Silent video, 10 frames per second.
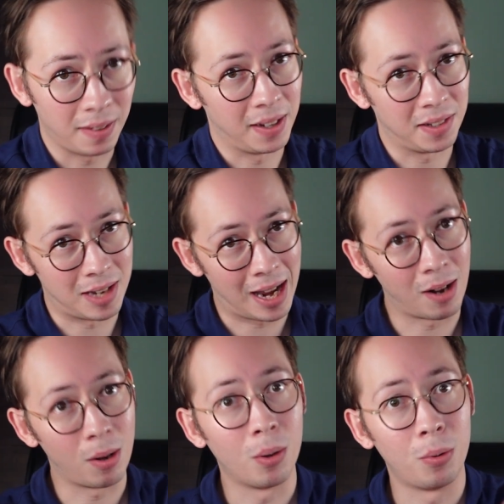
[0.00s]
is
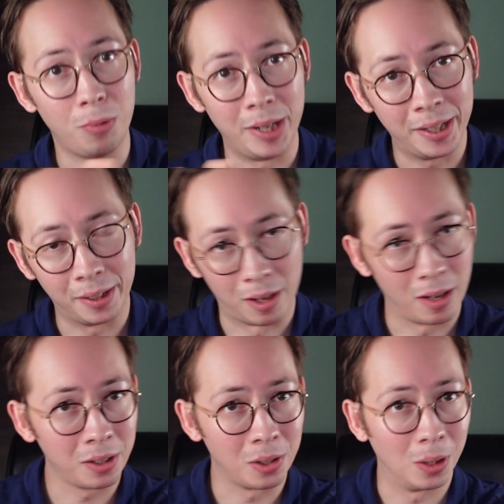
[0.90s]
now reading an
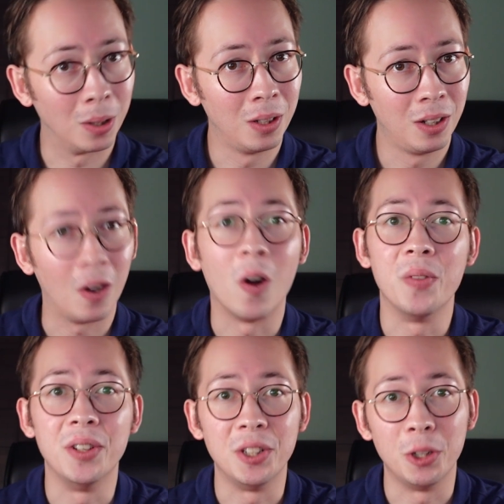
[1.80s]
article on
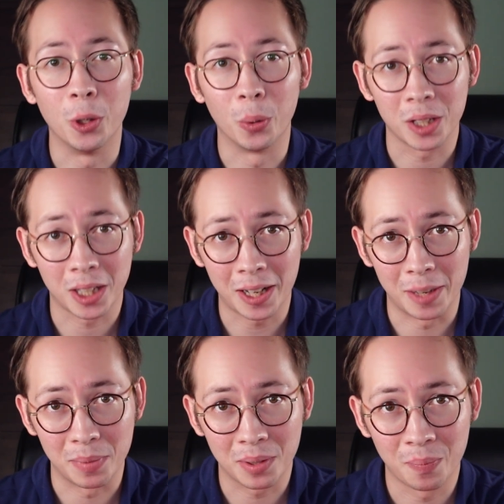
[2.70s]
the New York
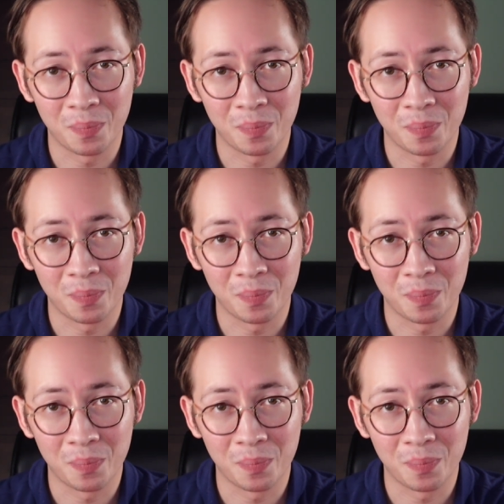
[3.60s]
Times.